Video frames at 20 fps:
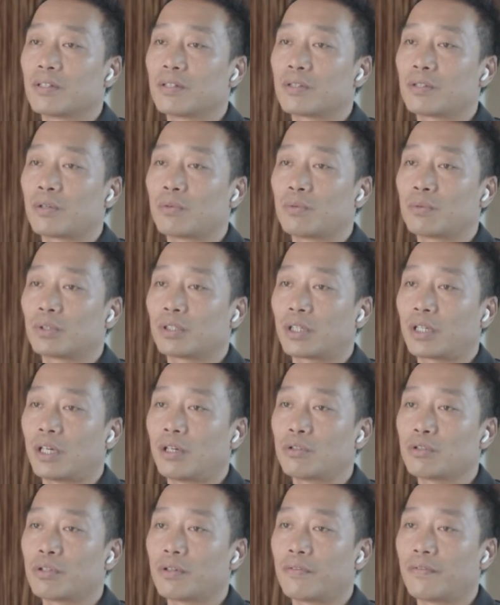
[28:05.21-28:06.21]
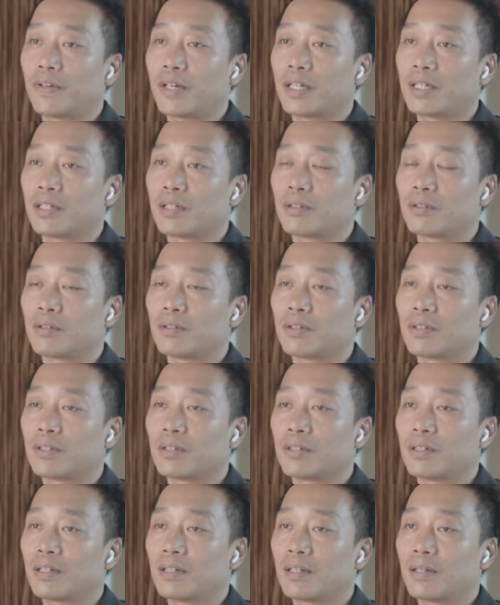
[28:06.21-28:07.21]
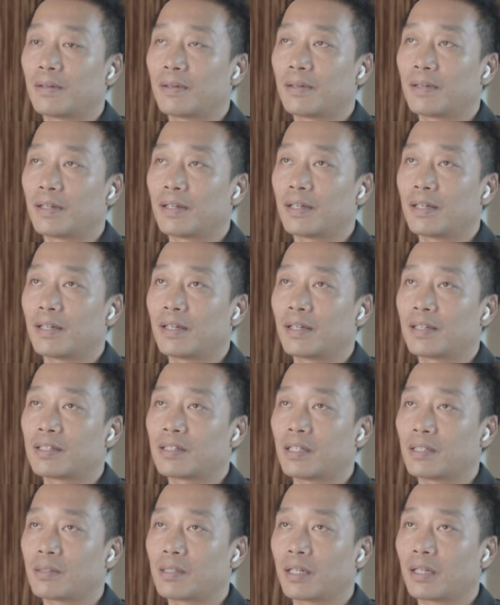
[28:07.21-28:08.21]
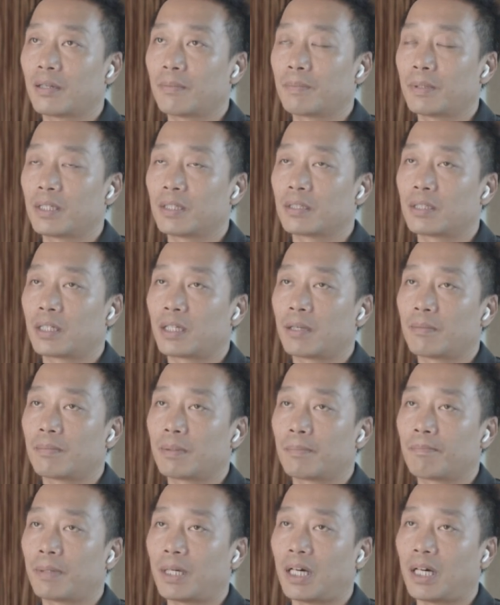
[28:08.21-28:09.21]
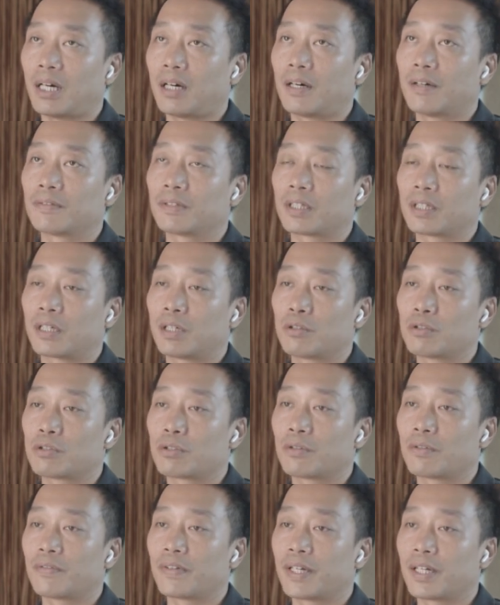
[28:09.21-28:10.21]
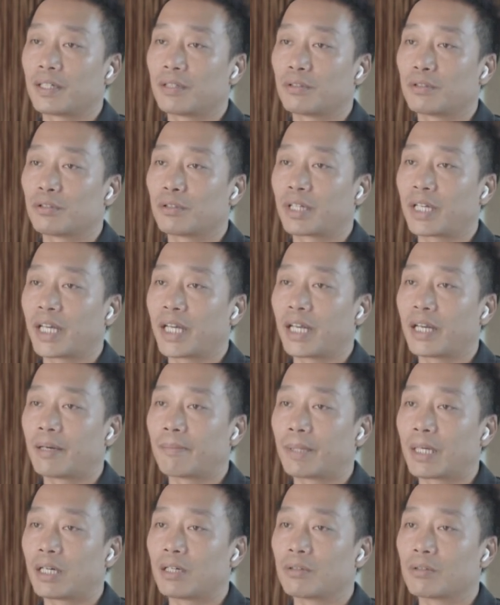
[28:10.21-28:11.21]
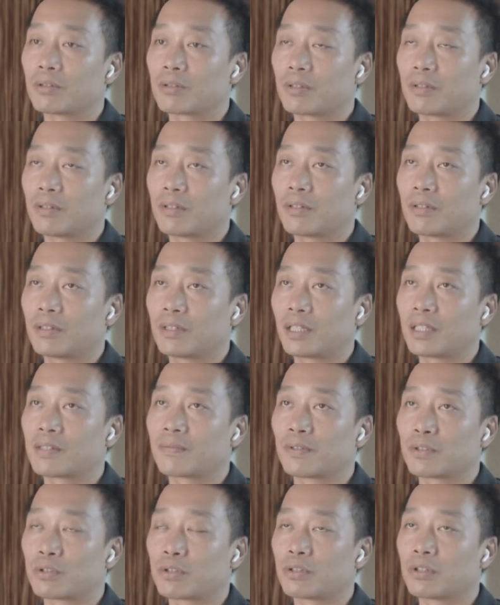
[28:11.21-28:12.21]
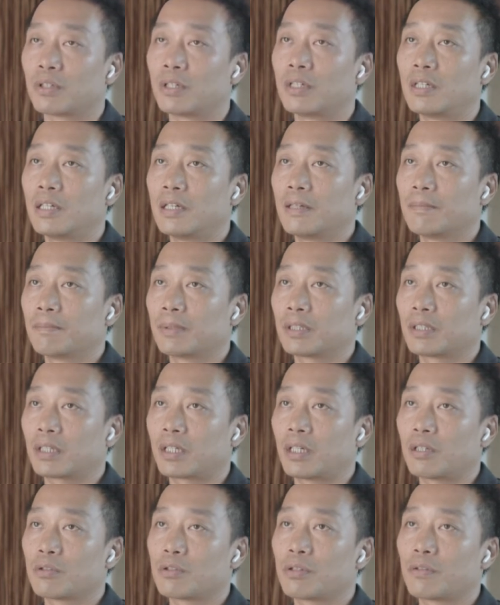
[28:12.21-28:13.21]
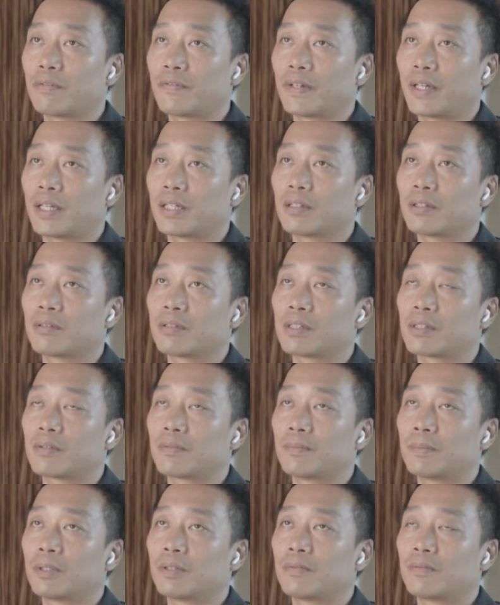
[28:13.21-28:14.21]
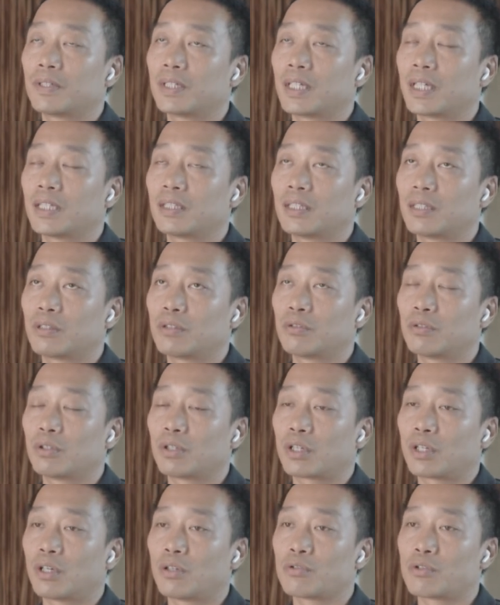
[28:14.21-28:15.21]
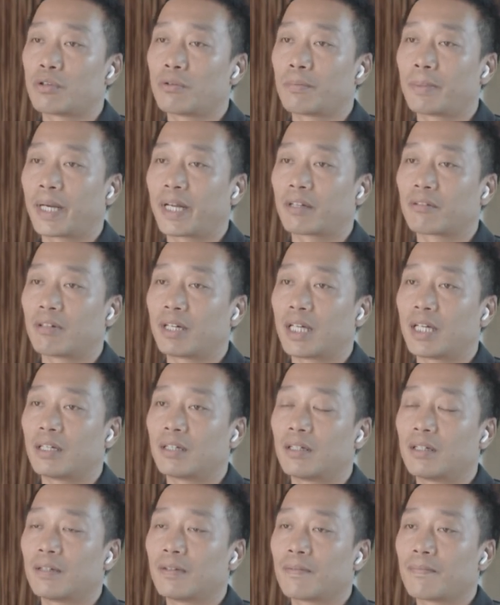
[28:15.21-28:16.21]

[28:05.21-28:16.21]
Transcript: So the cultural value, sustainability can be part of the cultural value you care about, that's for sure. But the cultural value is more related to your cultural background.